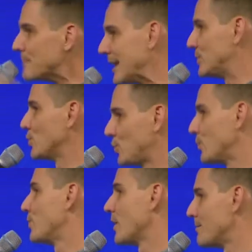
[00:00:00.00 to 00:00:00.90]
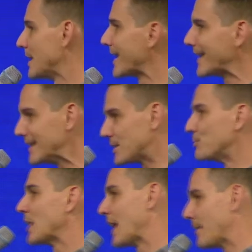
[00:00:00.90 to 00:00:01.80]
major truth on me, and I need some
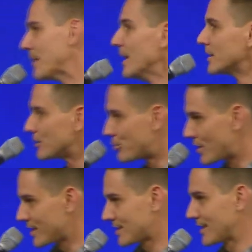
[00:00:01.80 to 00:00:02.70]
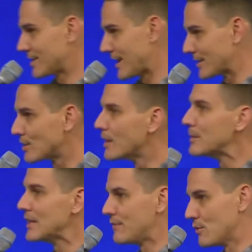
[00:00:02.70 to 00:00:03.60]
time to process that. So let
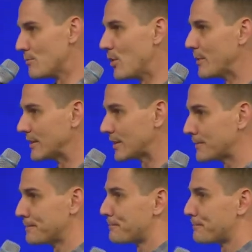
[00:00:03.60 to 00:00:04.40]
me give you a moment.